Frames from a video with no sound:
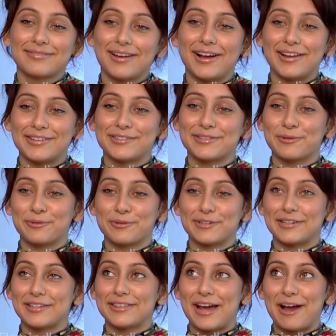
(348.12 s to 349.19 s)
I just looked at
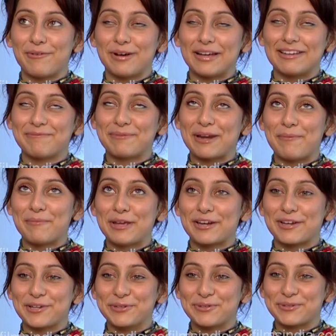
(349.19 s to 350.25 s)
it that way, but I'm
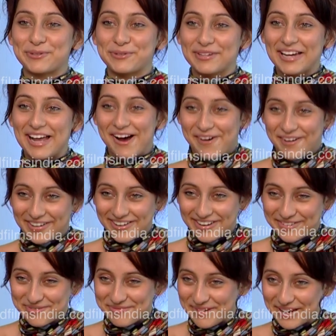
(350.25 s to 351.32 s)
getting used to it now.
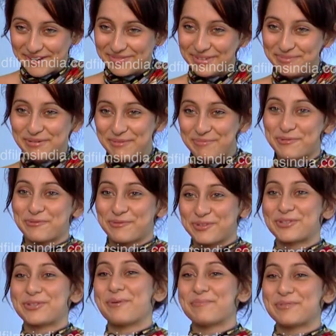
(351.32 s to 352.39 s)
Maybe people will
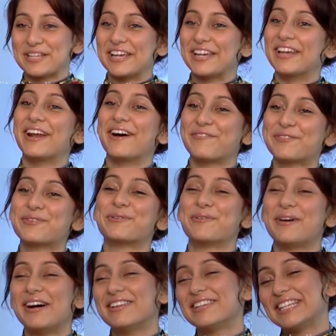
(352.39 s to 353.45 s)
stop saying it after a
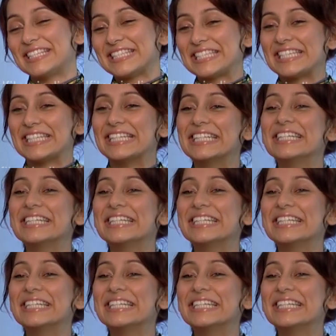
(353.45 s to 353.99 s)
while, let's see.